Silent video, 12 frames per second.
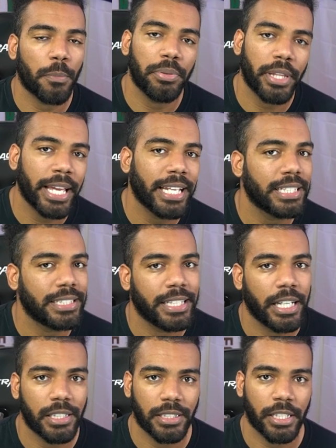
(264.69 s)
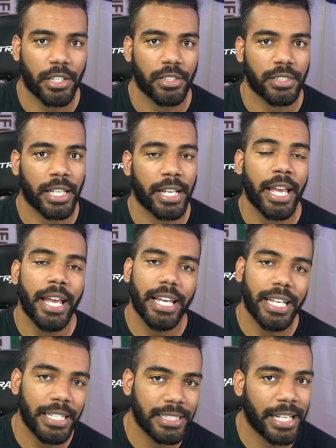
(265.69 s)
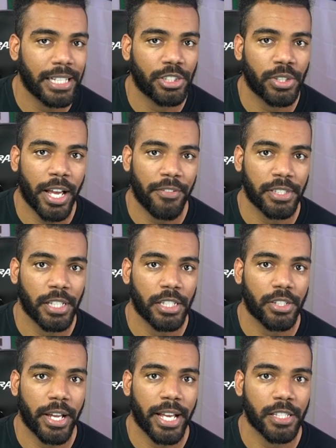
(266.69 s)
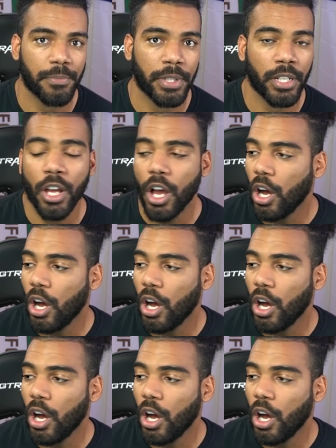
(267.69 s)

played as Deion Sanders like is as Travis Hunter has been.